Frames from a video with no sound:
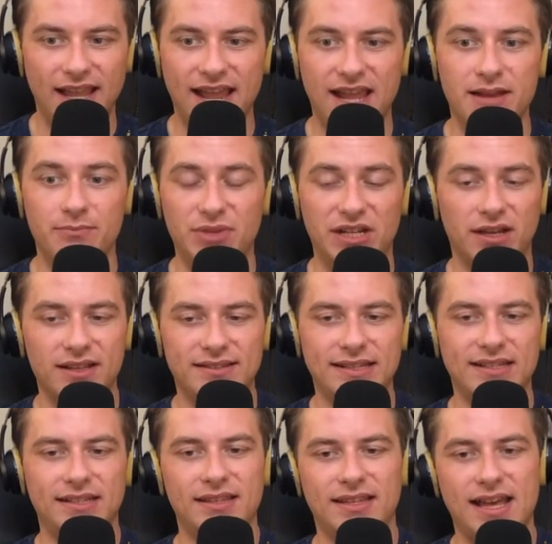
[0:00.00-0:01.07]
And because they
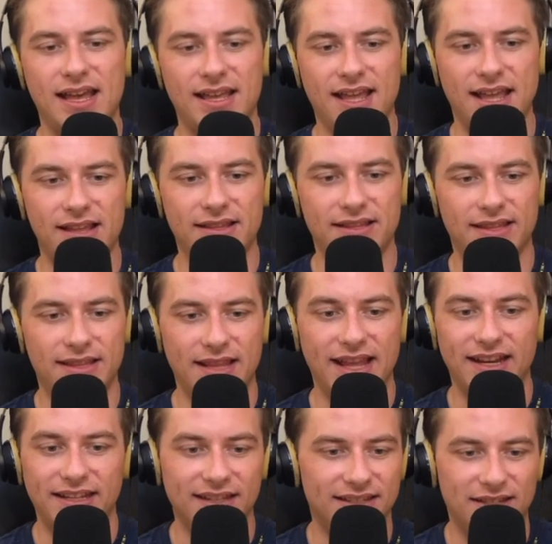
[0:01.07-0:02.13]
did that, and then
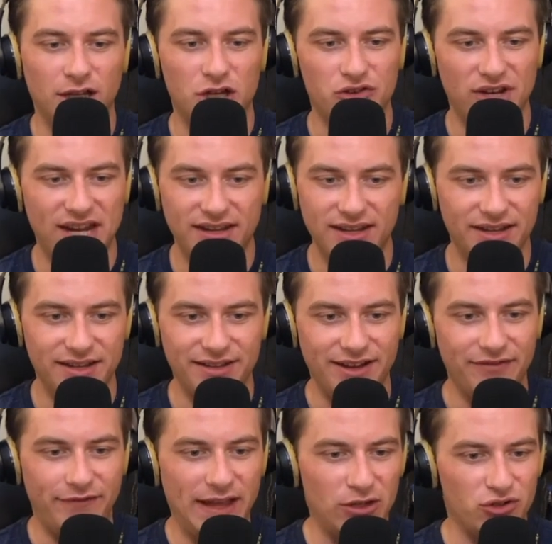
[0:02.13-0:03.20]
it gets DeAndre Ayton in
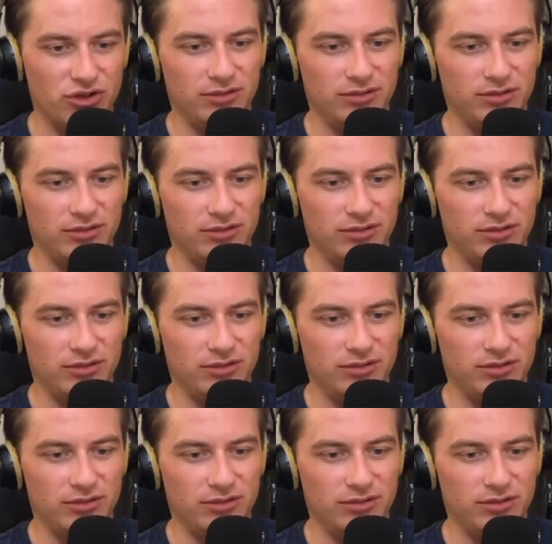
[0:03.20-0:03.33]
foul trouble.